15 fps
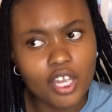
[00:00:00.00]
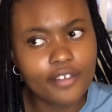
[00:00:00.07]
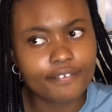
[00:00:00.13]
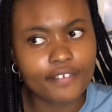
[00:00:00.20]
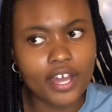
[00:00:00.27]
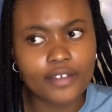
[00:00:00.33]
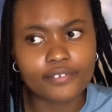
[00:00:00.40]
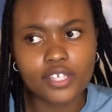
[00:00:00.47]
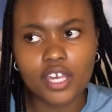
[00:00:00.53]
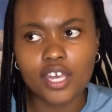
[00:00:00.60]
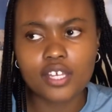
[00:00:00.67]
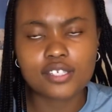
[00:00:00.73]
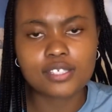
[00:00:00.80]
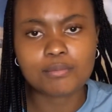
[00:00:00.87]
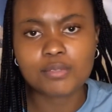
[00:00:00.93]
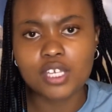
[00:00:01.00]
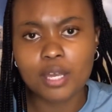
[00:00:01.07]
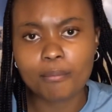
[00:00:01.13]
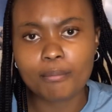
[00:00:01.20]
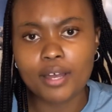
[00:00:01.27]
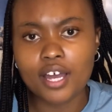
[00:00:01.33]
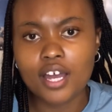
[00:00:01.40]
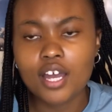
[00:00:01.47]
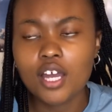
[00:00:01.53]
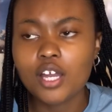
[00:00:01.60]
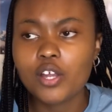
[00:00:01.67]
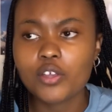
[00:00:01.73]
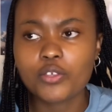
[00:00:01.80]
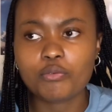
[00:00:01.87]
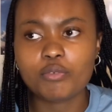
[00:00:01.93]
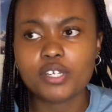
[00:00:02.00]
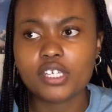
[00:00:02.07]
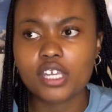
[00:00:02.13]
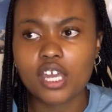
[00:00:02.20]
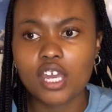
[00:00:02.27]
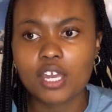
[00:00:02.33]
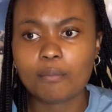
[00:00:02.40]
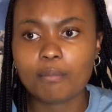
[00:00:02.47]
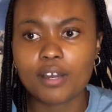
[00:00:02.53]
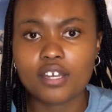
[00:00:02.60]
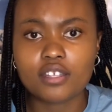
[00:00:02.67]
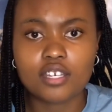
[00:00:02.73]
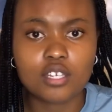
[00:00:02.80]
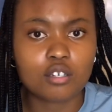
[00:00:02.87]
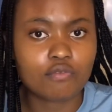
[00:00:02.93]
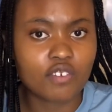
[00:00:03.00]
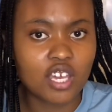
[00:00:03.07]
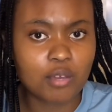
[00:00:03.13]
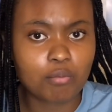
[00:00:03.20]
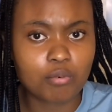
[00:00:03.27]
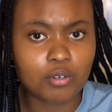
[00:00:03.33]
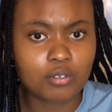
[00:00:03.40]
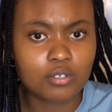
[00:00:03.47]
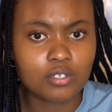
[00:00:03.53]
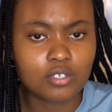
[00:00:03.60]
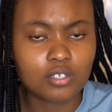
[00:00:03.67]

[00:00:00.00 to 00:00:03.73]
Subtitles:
5k in September, 3k by the end of April.